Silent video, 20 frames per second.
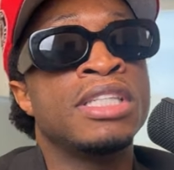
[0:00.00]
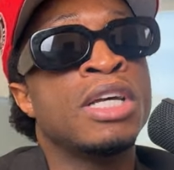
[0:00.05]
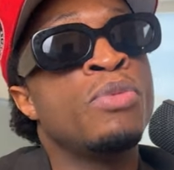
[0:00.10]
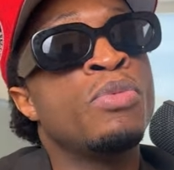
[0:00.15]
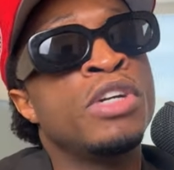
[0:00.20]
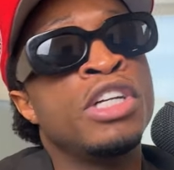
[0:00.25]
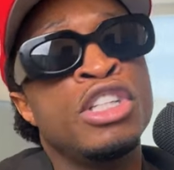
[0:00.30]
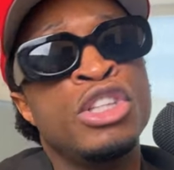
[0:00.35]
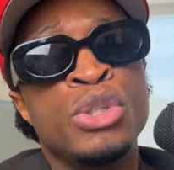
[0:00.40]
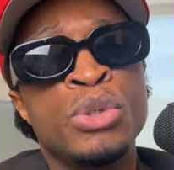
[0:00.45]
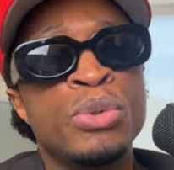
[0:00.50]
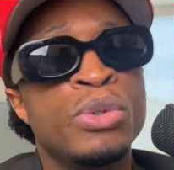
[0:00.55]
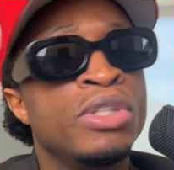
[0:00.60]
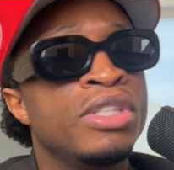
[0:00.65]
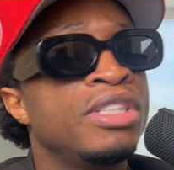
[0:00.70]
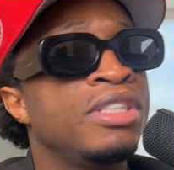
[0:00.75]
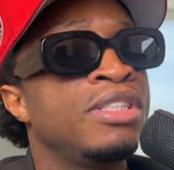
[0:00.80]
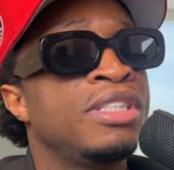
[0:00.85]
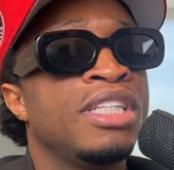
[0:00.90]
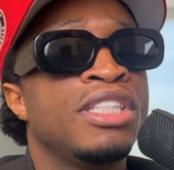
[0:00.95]
I want a dude
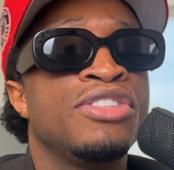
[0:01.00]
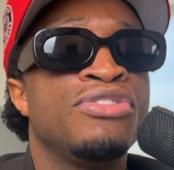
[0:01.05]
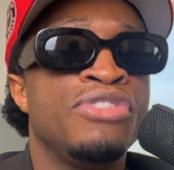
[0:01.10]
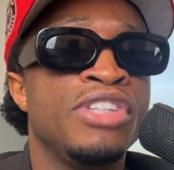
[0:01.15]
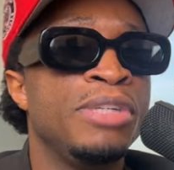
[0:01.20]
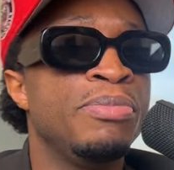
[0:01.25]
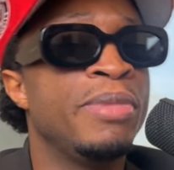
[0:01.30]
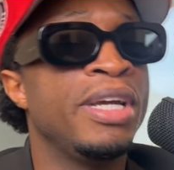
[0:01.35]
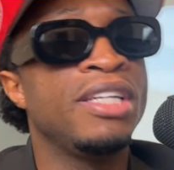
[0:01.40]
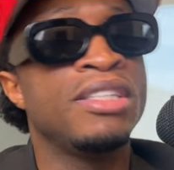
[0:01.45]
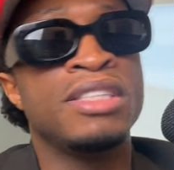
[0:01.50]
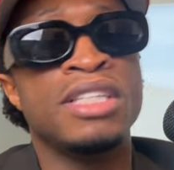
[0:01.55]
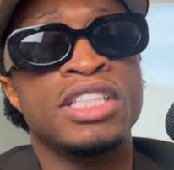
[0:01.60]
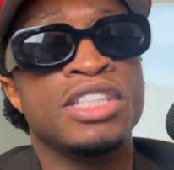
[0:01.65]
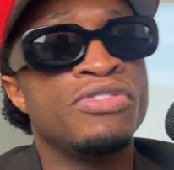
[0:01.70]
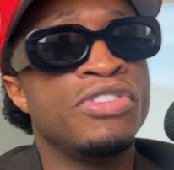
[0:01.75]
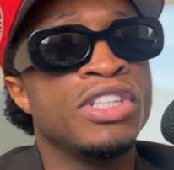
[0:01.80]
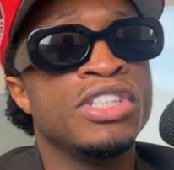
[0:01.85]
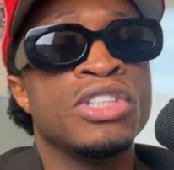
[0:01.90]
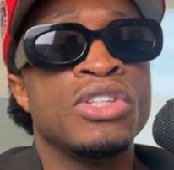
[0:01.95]
who's 6 feet, make
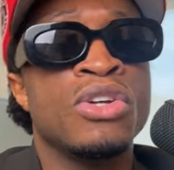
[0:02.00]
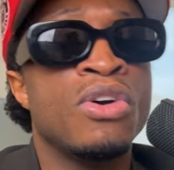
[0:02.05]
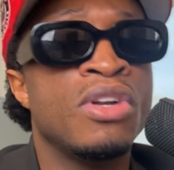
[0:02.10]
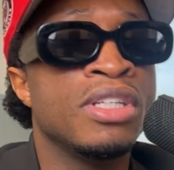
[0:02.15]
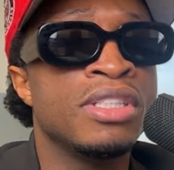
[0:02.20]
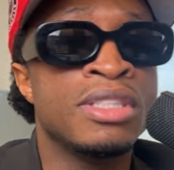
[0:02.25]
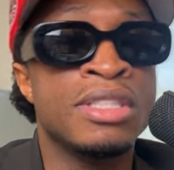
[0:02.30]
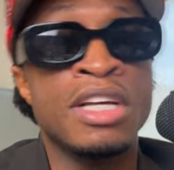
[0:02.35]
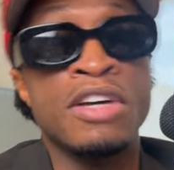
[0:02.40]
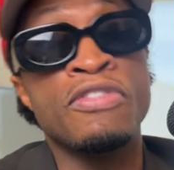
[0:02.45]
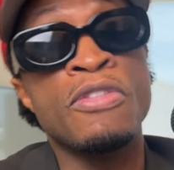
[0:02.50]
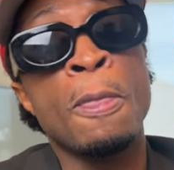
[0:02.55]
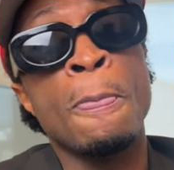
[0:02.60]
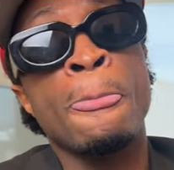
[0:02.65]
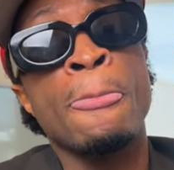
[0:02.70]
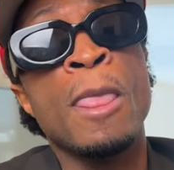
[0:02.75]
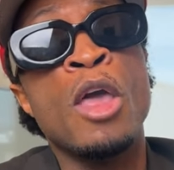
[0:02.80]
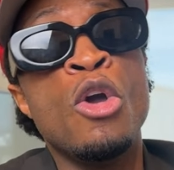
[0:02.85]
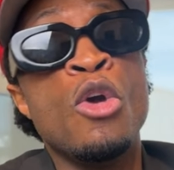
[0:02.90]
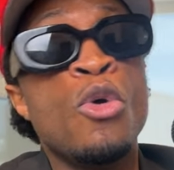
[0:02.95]
six figures and all this
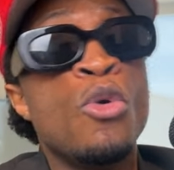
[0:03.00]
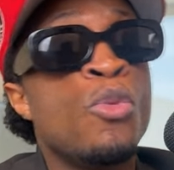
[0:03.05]
stuff.